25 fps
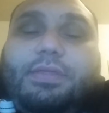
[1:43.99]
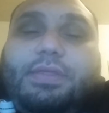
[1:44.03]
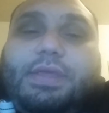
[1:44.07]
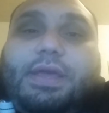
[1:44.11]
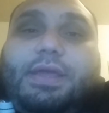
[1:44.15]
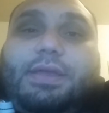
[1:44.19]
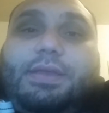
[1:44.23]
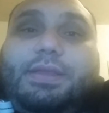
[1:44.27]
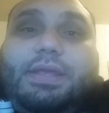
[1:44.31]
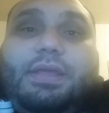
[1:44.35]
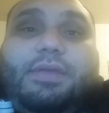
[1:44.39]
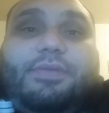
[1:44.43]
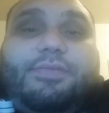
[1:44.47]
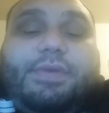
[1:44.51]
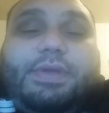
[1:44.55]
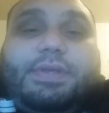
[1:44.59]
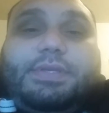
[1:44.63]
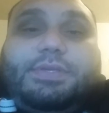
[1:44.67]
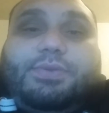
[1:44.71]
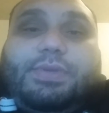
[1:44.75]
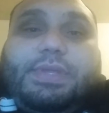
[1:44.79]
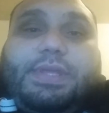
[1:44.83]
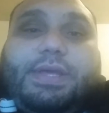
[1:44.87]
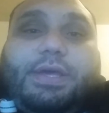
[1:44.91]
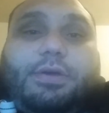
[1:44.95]

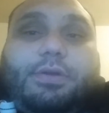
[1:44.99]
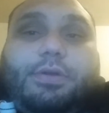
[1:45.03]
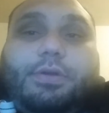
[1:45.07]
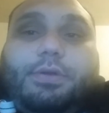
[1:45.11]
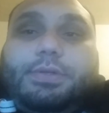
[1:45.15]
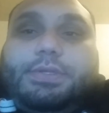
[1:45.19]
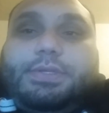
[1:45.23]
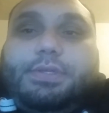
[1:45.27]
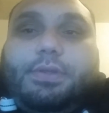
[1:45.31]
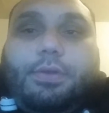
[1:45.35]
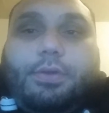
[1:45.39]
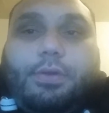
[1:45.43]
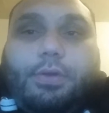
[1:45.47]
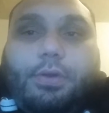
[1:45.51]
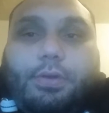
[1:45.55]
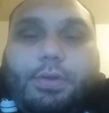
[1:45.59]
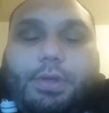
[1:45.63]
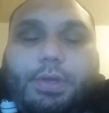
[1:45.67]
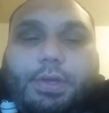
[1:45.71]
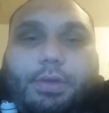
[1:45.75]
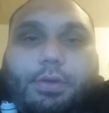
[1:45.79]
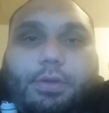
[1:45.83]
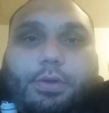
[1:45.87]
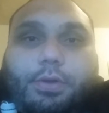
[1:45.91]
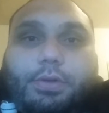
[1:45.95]
defense without
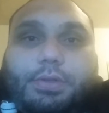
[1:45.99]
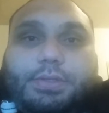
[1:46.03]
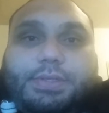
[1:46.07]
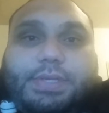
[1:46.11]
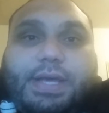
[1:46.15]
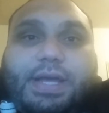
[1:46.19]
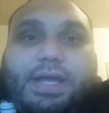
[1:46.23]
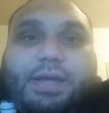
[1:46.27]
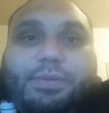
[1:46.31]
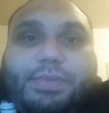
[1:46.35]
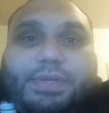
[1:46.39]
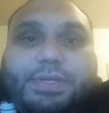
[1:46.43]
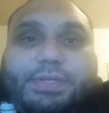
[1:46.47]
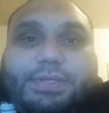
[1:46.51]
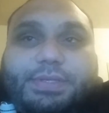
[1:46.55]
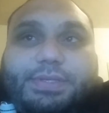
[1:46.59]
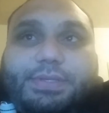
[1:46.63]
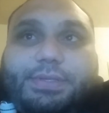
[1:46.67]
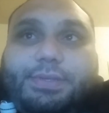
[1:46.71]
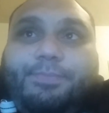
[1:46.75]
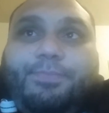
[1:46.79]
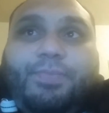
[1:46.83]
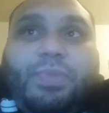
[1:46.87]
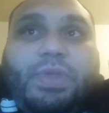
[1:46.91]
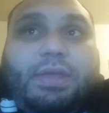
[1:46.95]
Earl
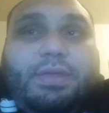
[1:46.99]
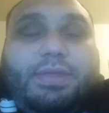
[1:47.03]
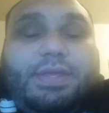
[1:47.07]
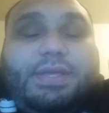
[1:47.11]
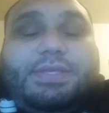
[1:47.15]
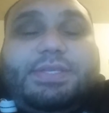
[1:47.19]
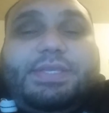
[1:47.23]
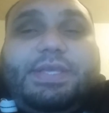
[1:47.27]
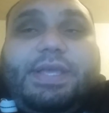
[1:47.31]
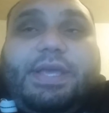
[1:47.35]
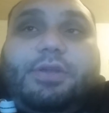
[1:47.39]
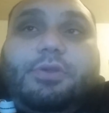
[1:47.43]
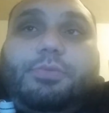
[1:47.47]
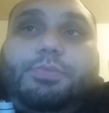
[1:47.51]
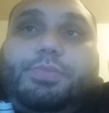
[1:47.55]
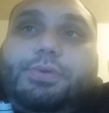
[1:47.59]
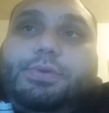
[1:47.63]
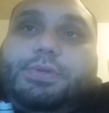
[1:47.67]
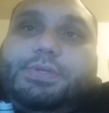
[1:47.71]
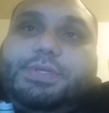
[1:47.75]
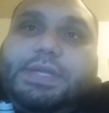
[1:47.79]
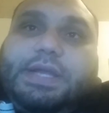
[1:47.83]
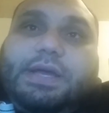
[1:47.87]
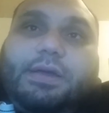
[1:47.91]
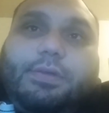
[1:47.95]
Thomas. I think Seattle
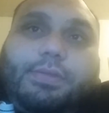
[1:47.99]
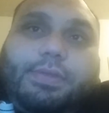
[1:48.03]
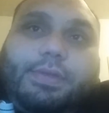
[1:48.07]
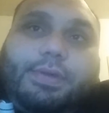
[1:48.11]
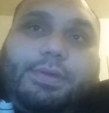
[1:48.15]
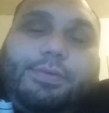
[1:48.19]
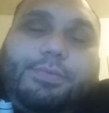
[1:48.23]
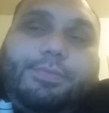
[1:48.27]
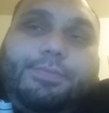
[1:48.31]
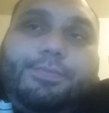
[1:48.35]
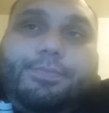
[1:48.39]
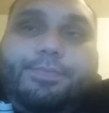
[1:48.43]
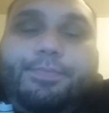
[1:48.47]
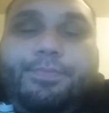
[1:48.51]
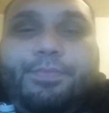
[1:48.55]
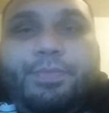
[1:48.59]
pulls it out though.